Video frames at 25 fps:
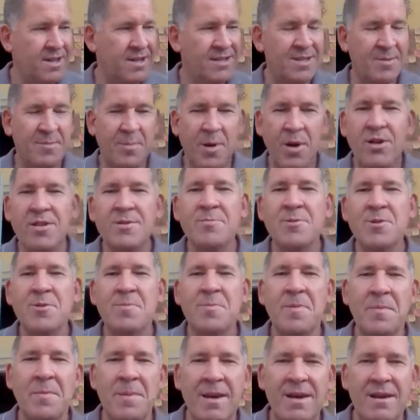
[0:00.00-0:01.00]
I suppose,
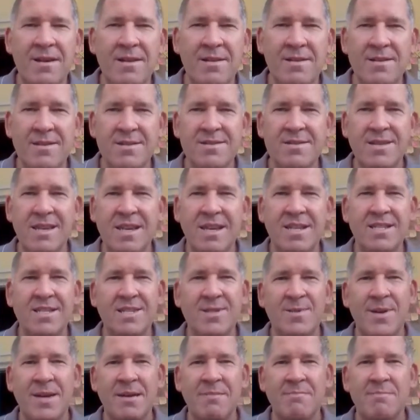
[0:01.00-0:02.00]
must be about 6
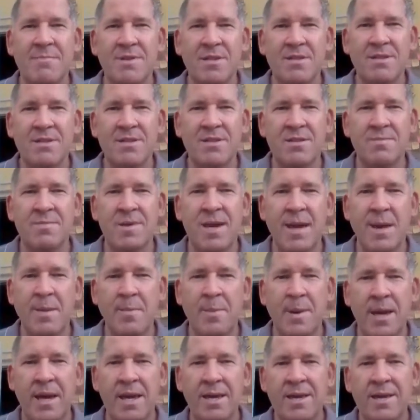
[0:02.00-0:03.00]
to 8 months,
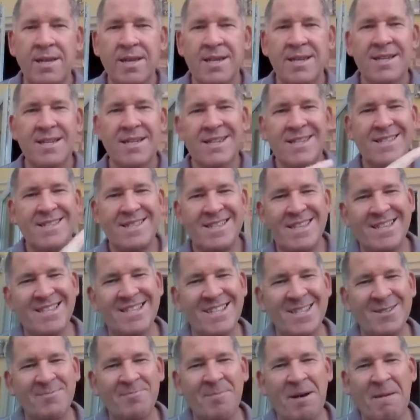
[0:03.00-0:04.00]
maybe.
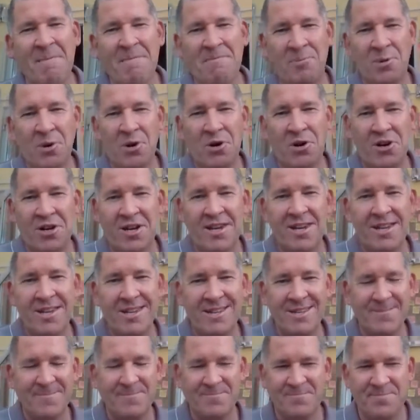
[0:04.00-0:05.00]
This is my book.
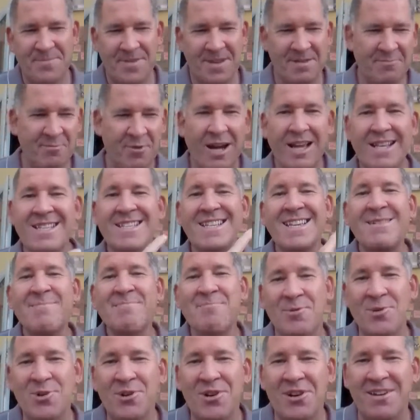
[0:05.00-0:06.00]
I'm writing a
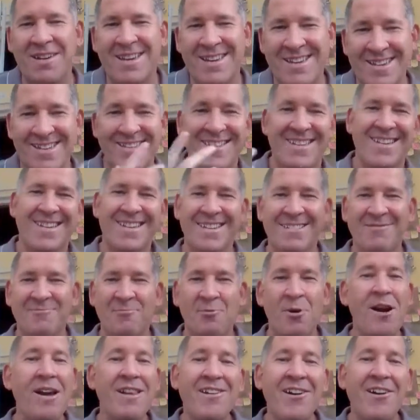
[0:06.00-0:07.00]
book.
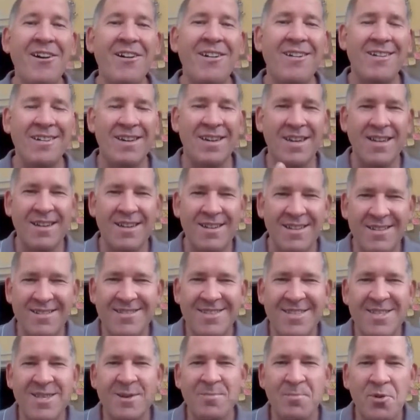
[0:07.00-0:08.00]
Why not?
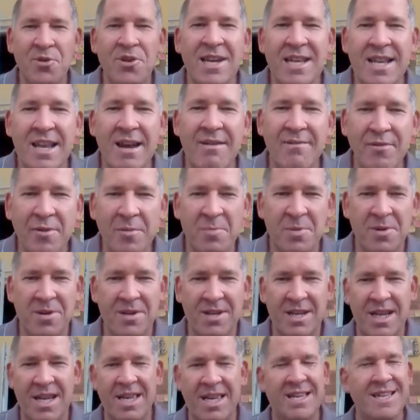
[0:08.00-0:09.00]
There's a book in
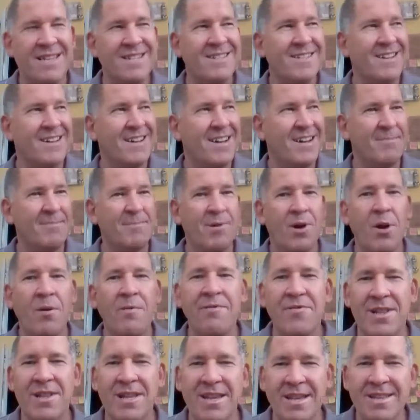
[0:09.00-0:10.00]
everybody.
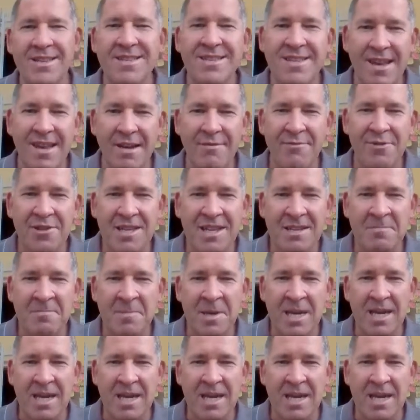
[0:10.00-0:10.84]
Hopefully, there's several in